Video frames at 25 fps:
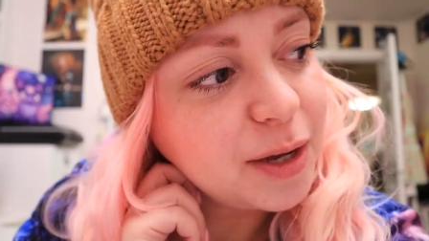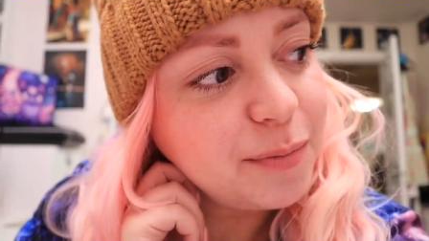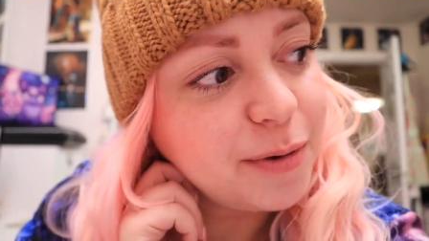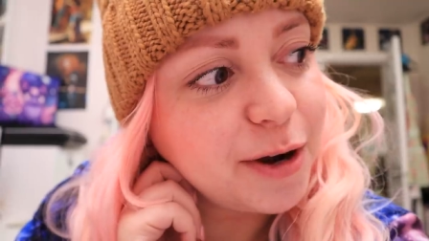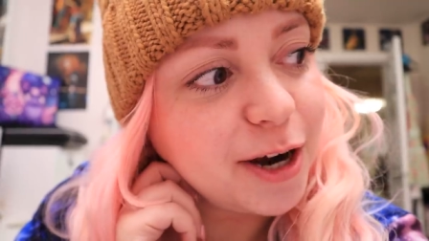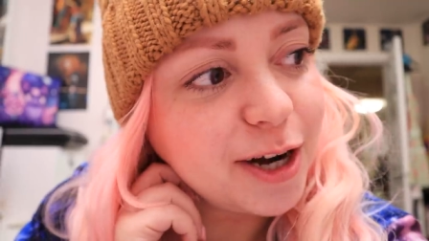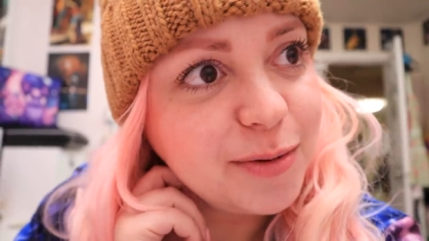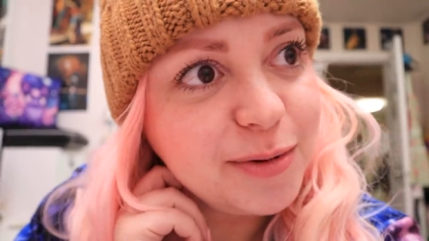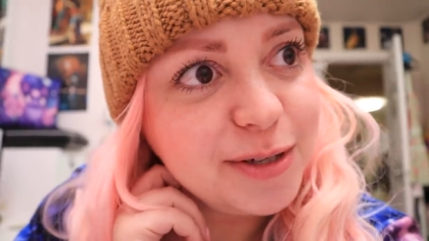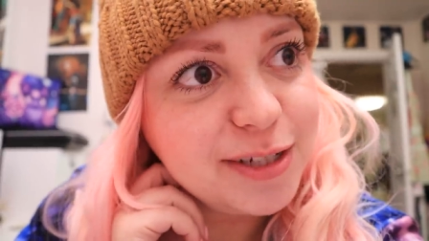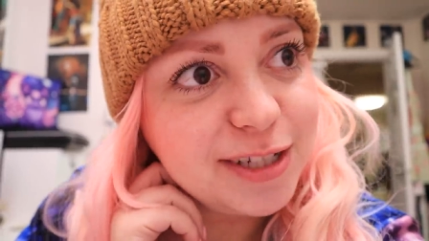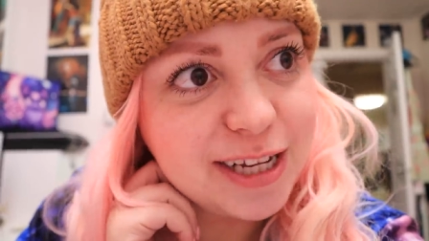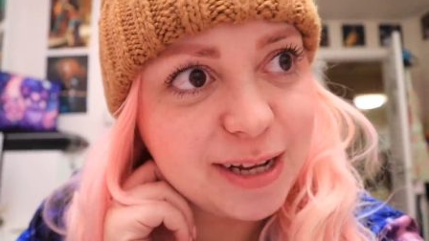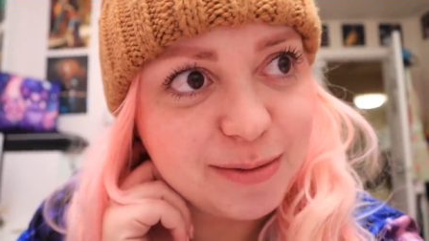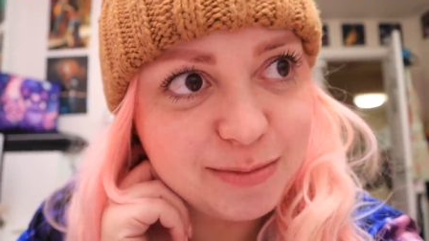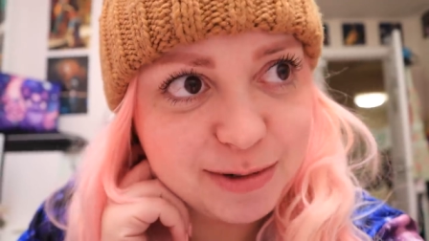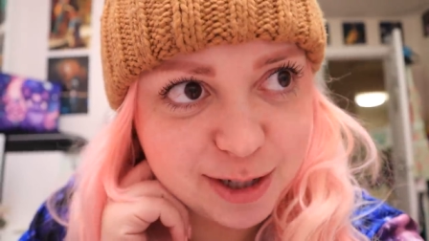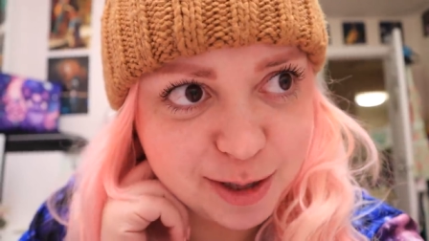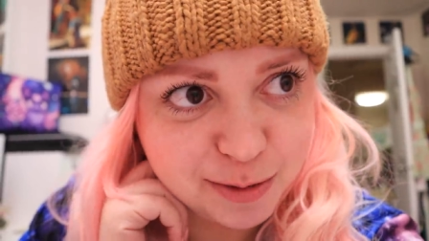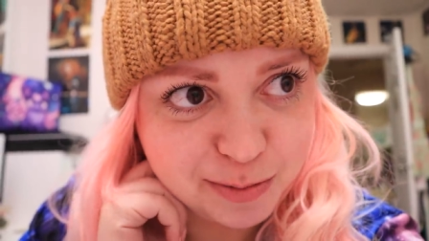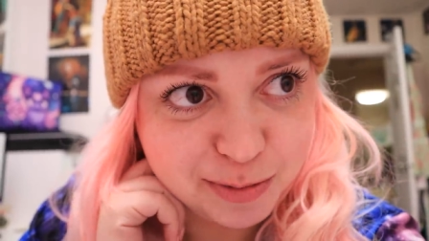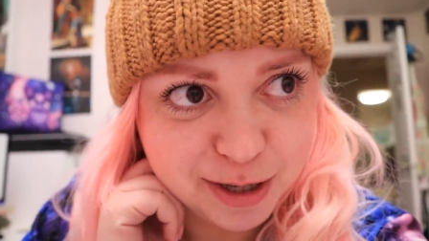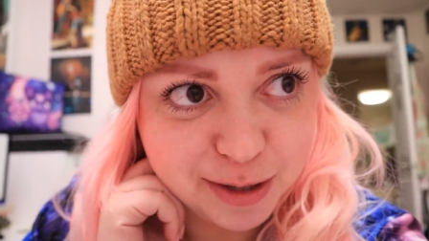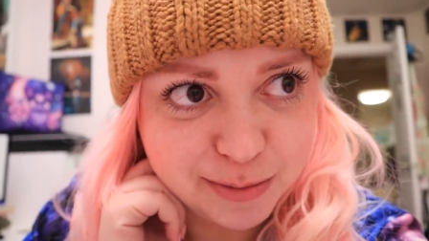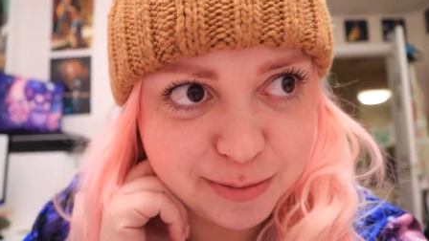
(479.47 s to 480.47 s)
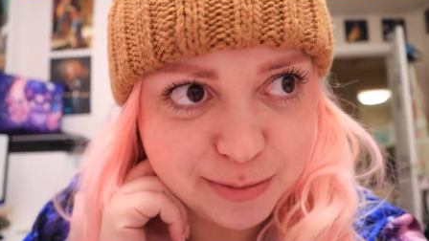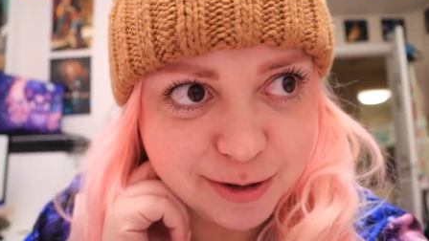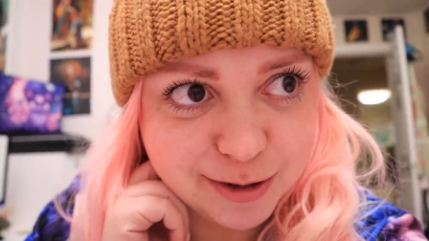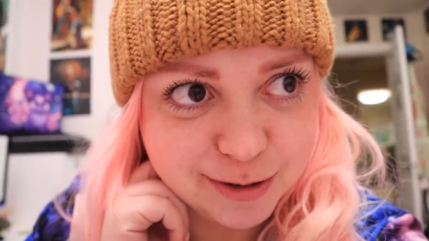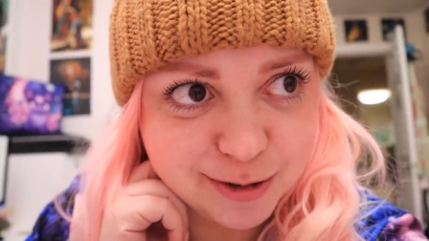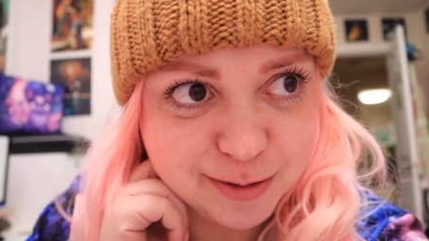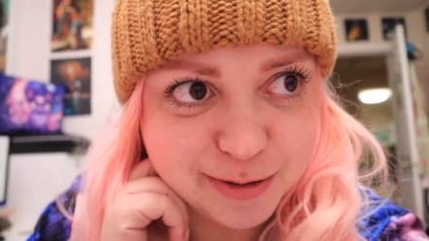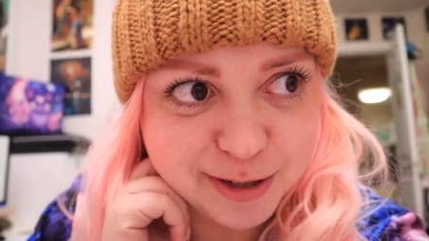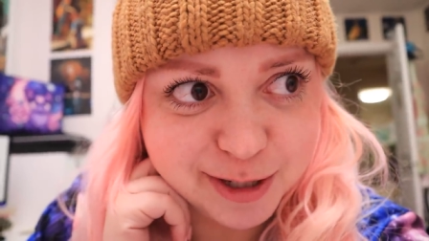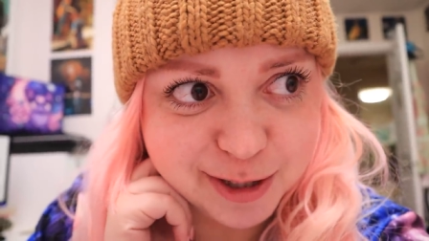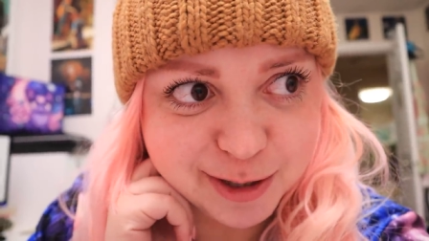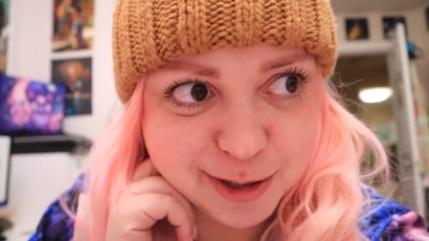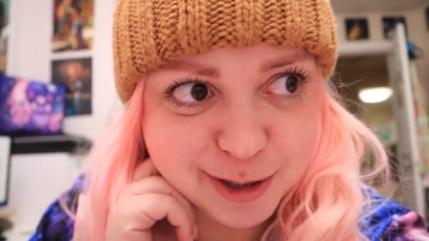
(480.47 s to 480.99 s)
Part of me's tempted to play
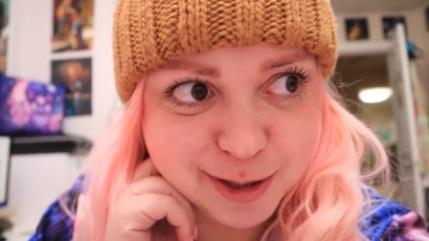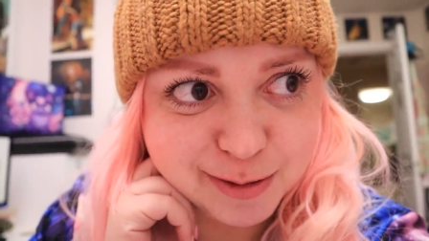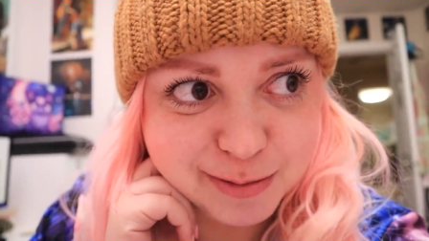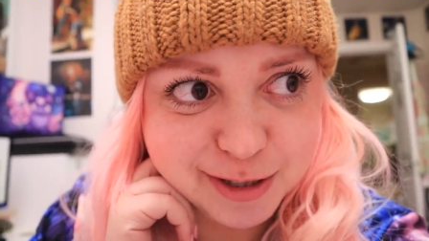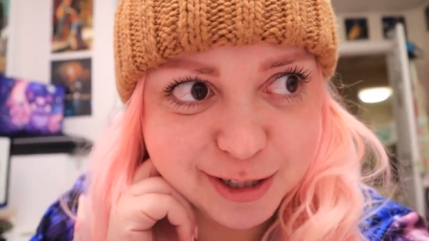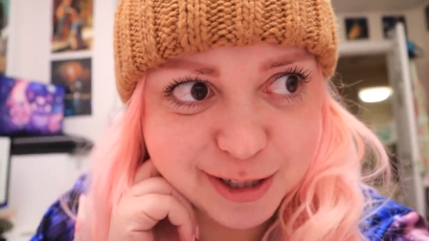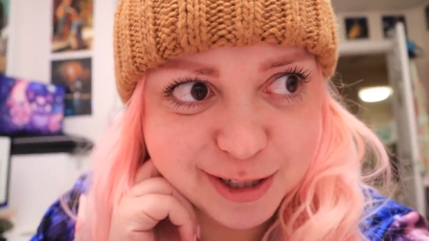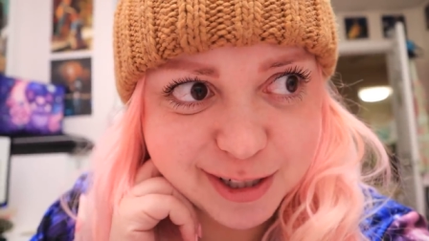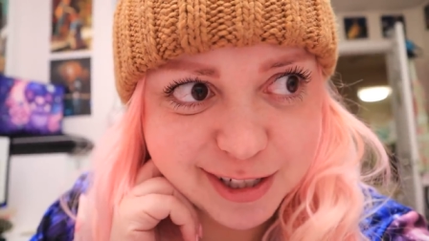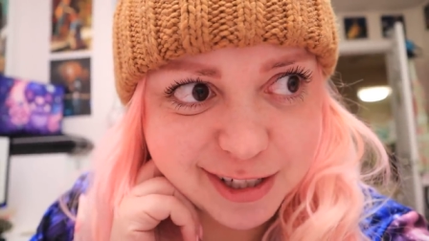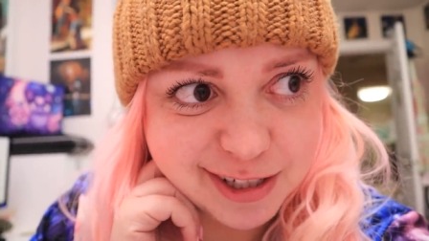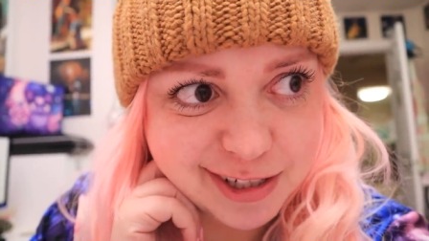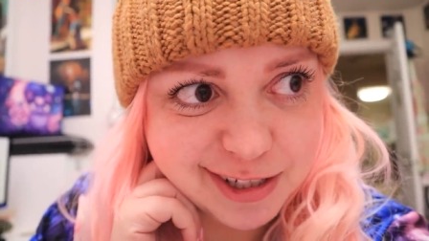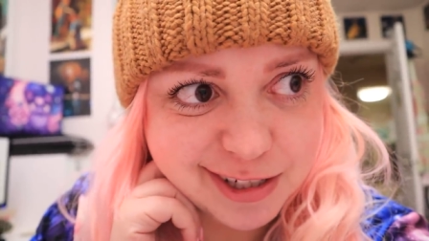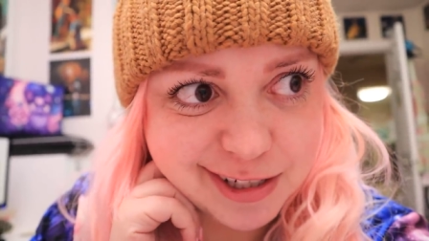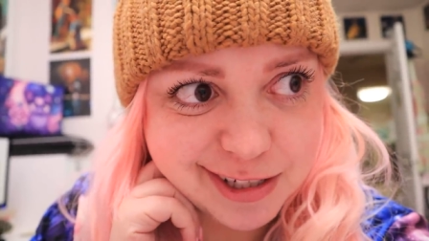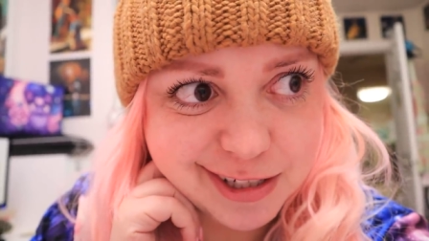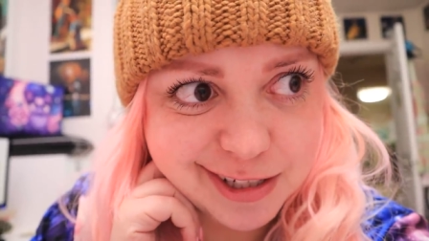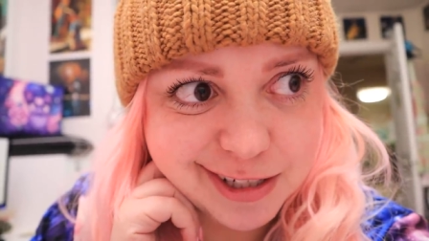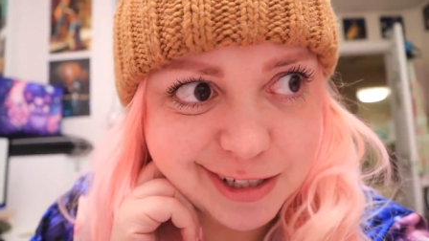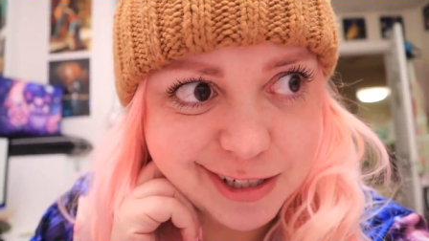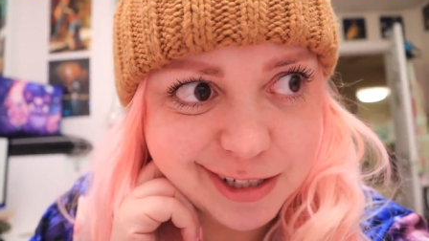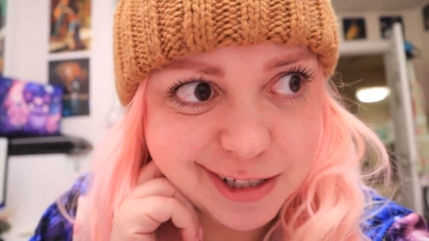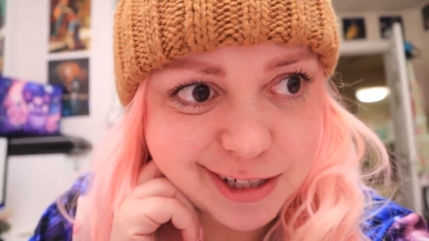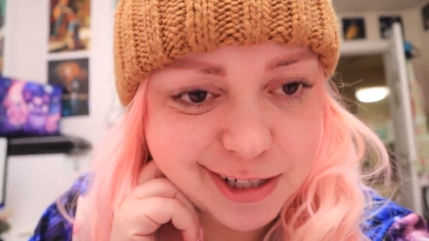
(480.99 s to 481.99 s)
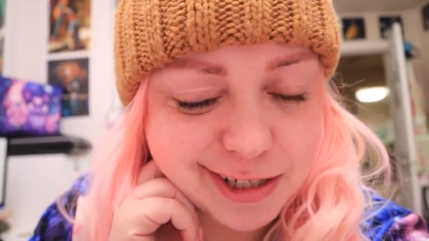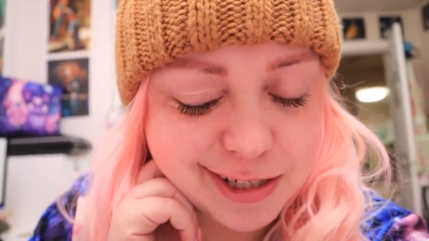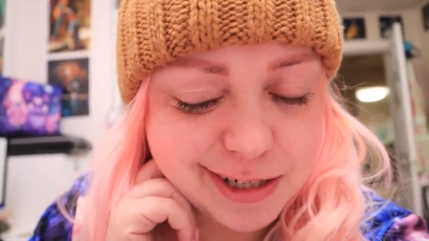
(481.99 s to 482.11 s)
Pokemon, to be honest.